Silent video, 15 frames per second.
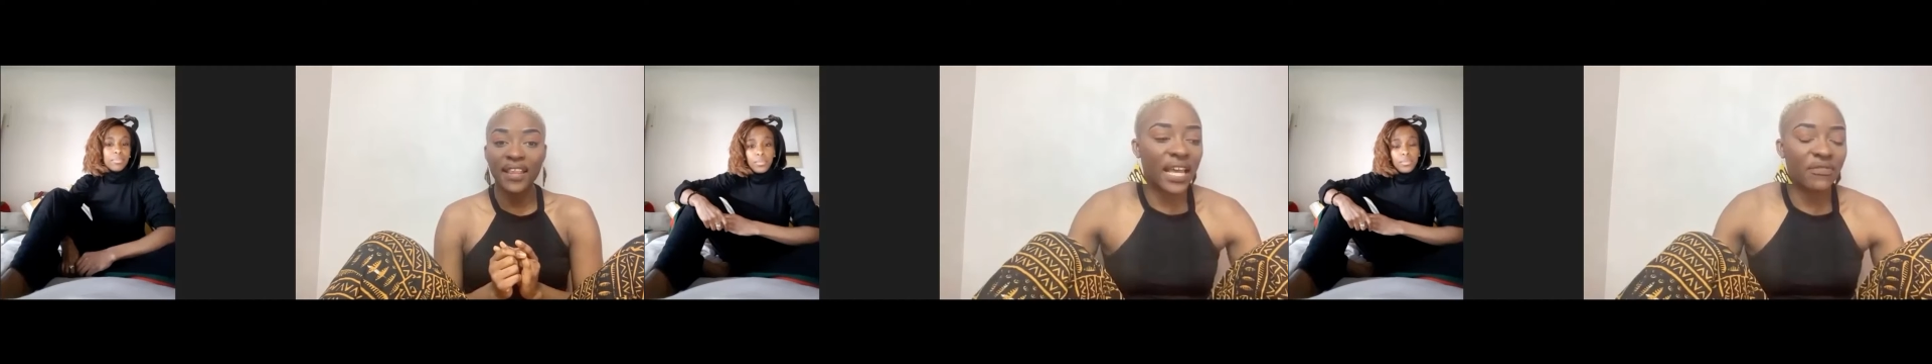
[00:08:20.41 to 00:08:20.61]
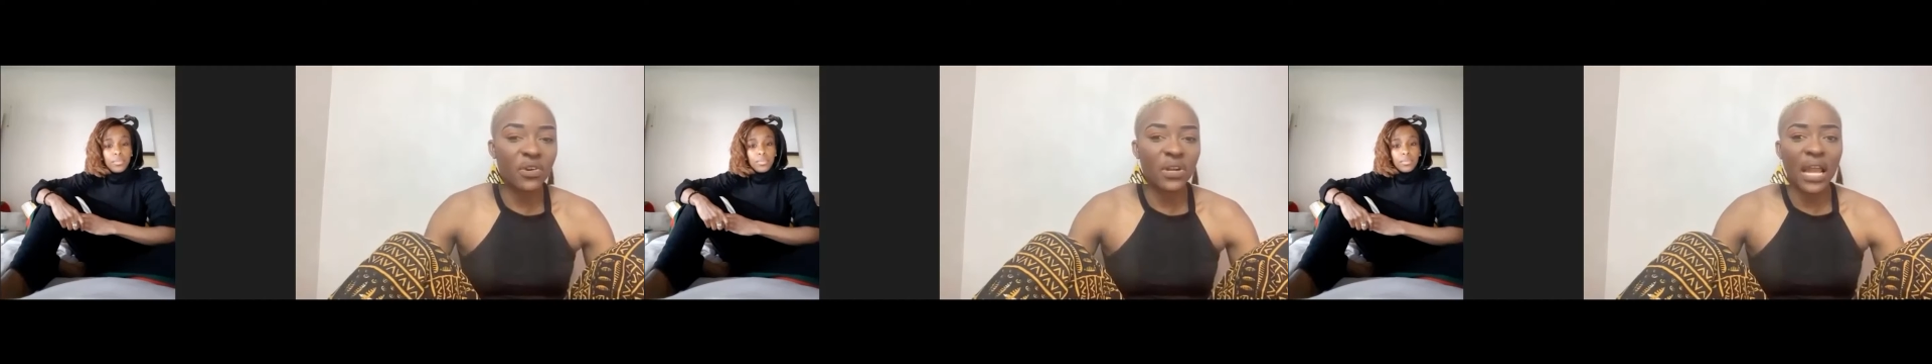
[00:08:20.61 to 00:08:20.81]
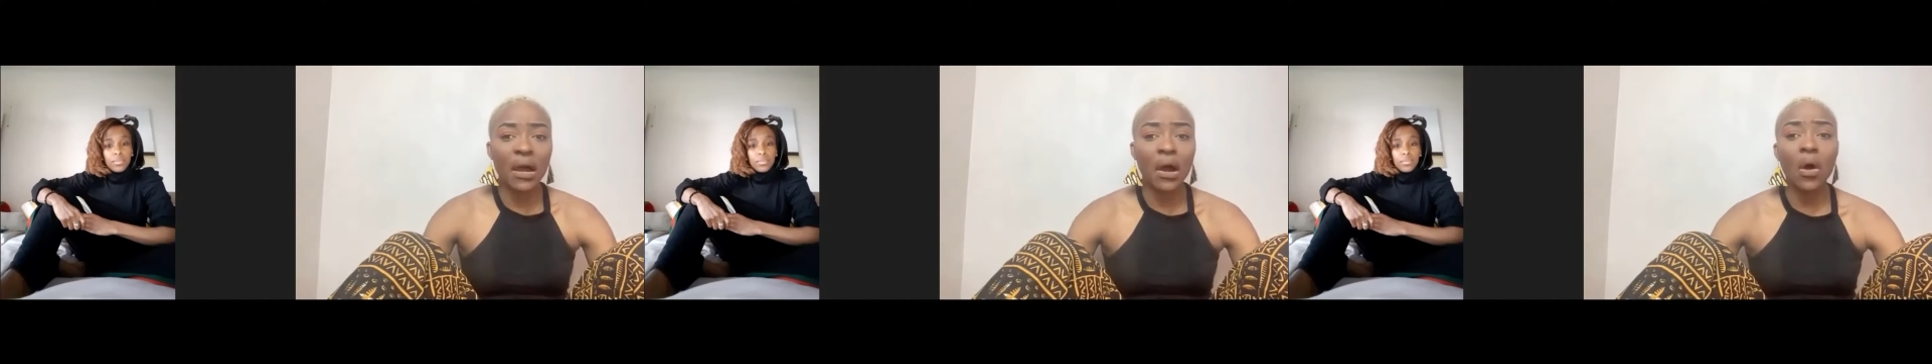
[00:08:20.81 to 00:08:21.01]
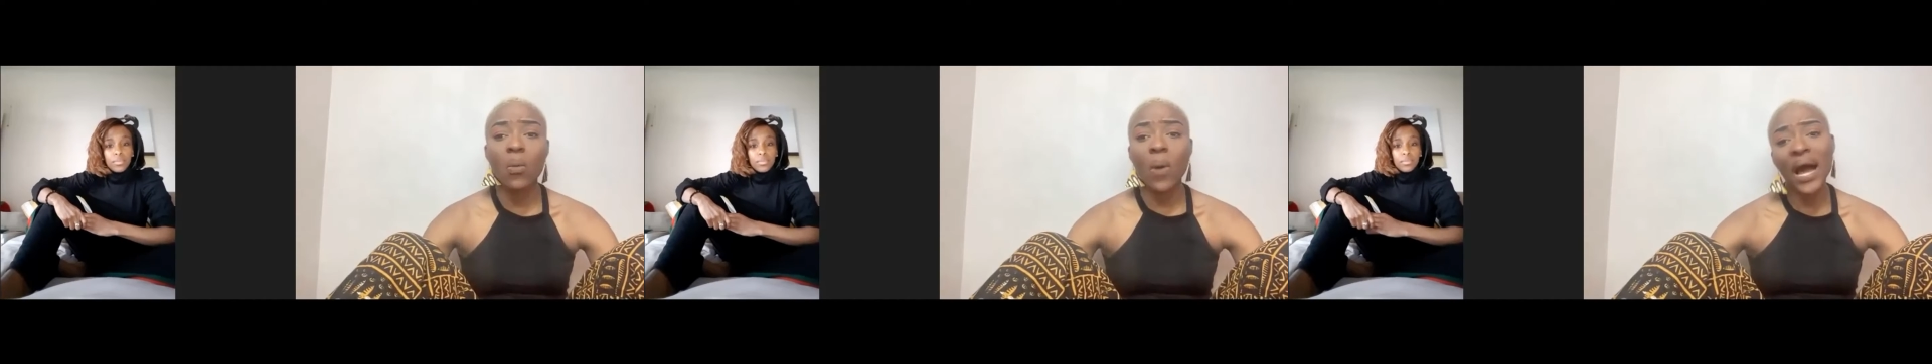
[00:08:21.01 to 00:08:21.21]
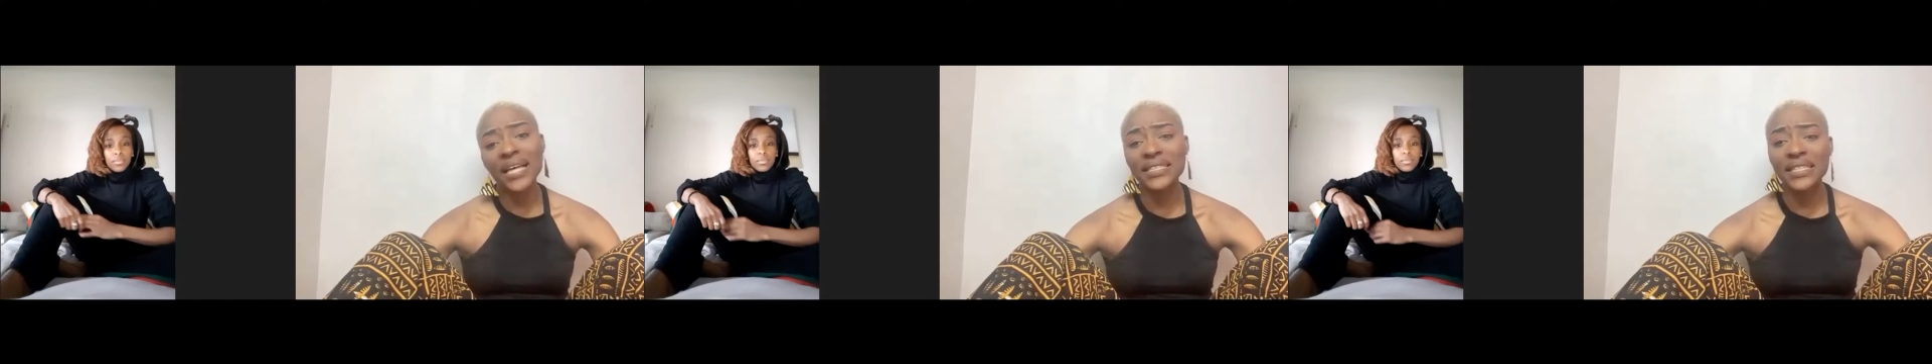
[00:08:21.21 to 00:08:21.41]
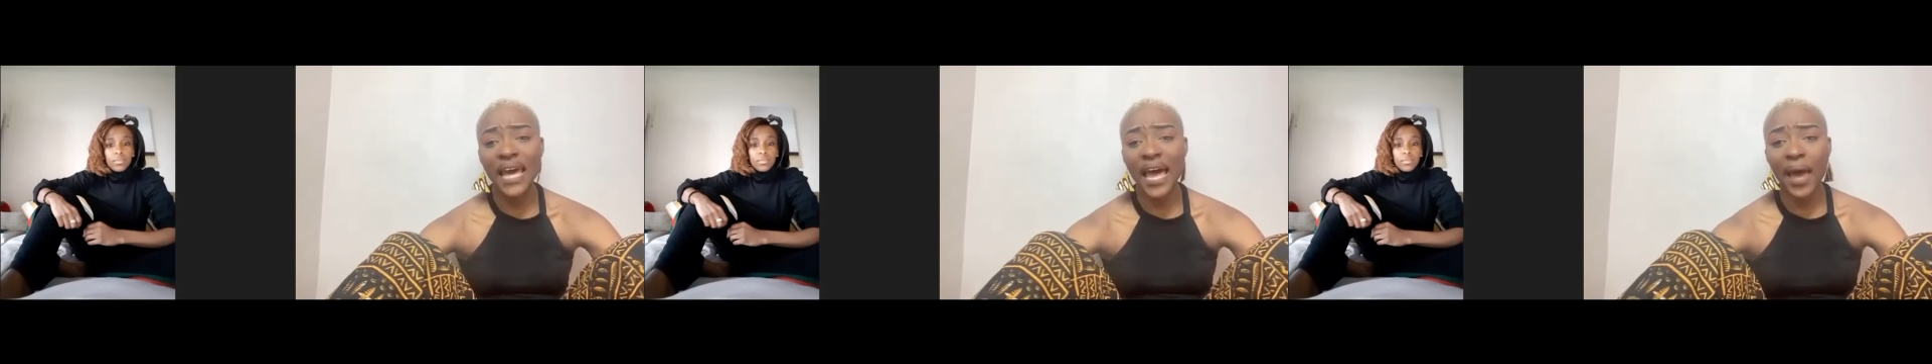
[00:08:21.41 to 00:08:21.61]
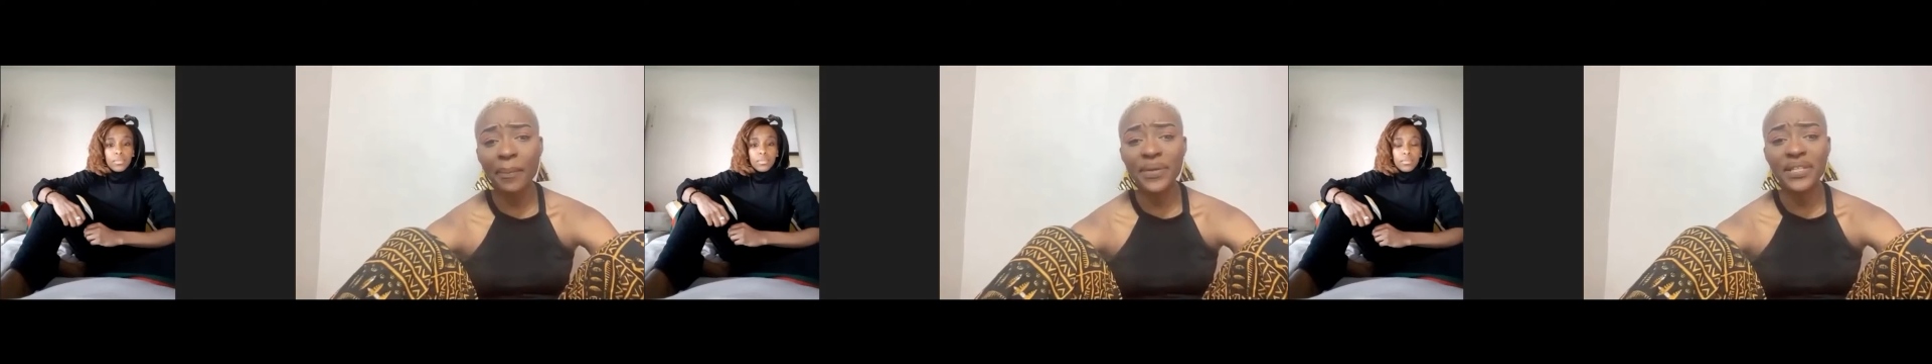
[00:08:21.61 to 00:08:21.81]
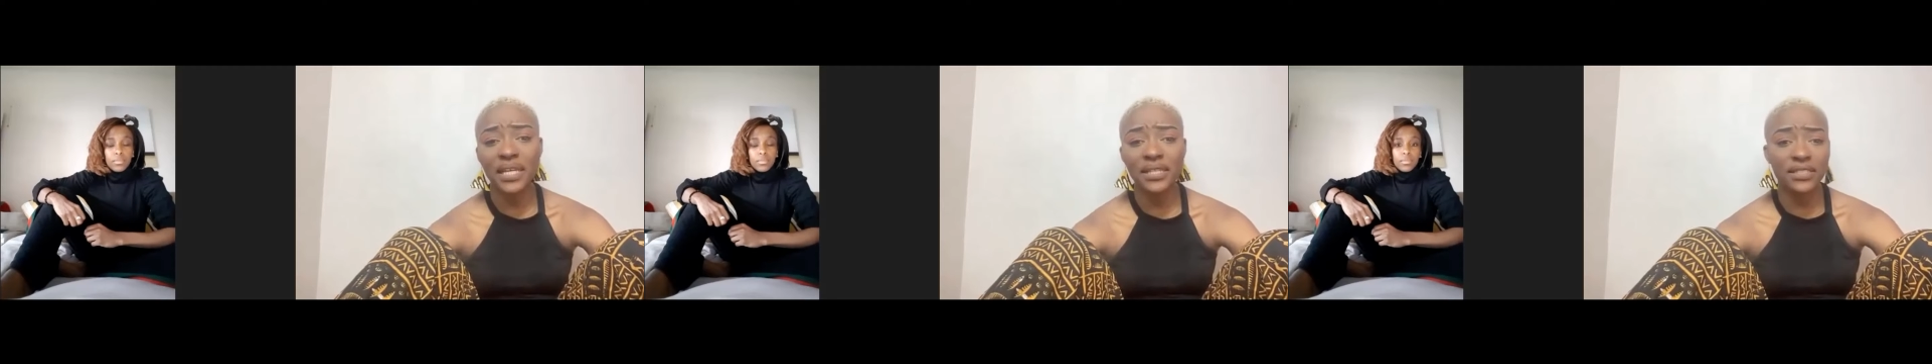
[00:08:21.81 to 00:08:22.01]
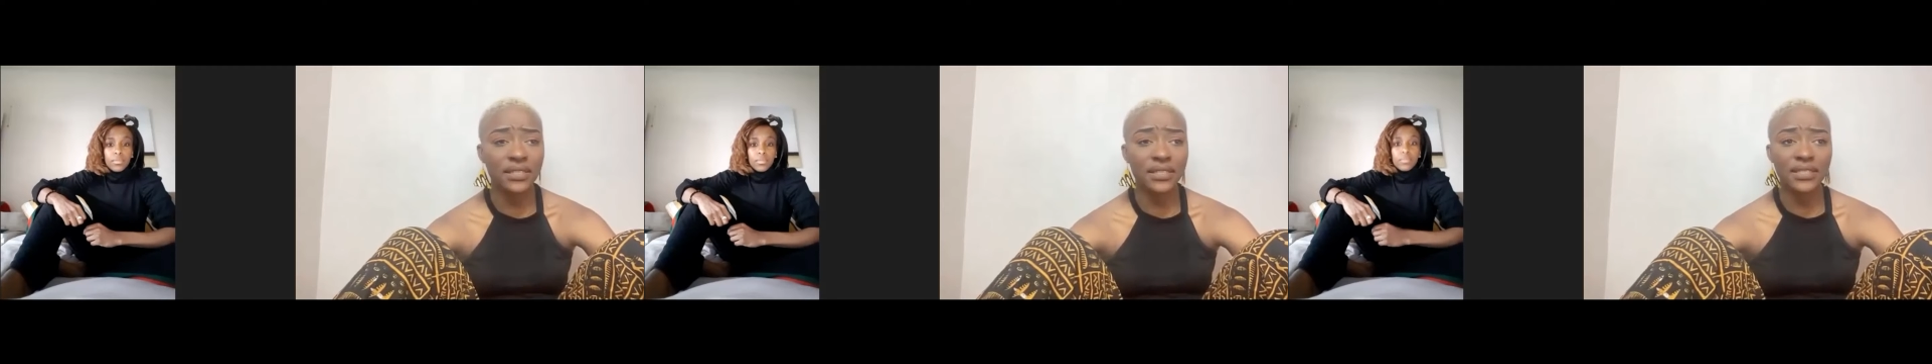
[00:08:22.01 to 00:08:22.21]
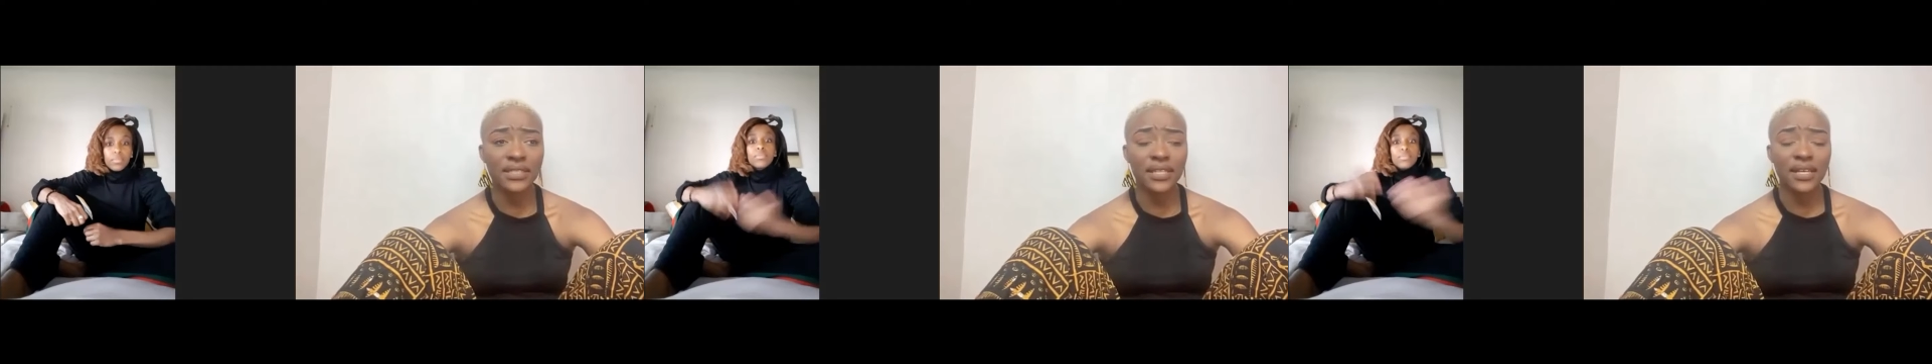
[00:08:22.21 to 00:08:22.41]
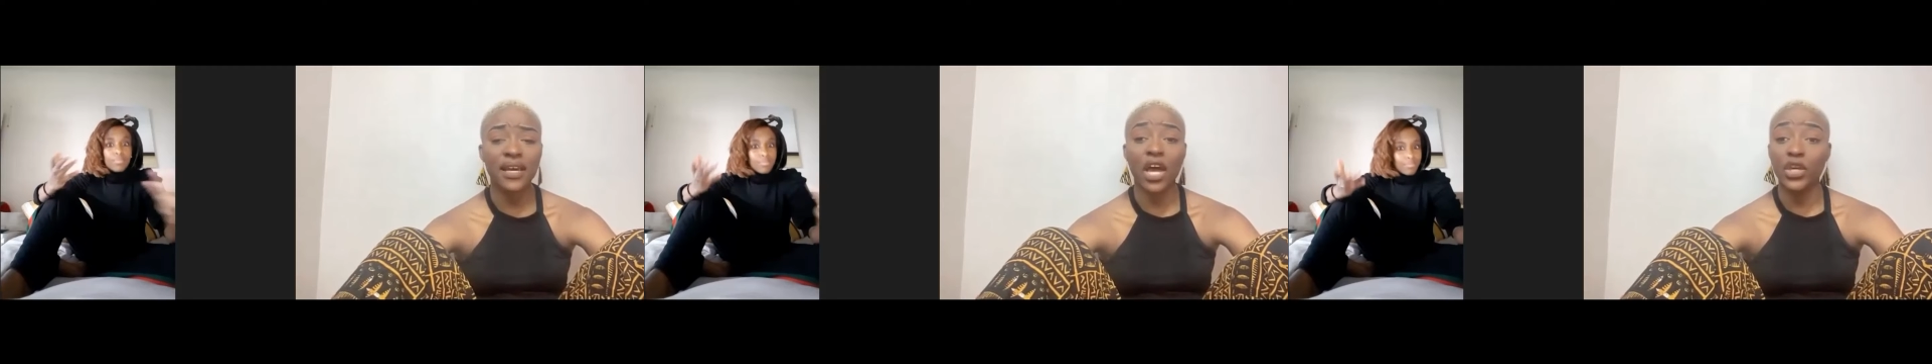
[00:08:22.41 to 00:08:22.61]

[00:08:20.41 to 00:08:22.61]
If you're like, oh, why hasn't it happened yet? Are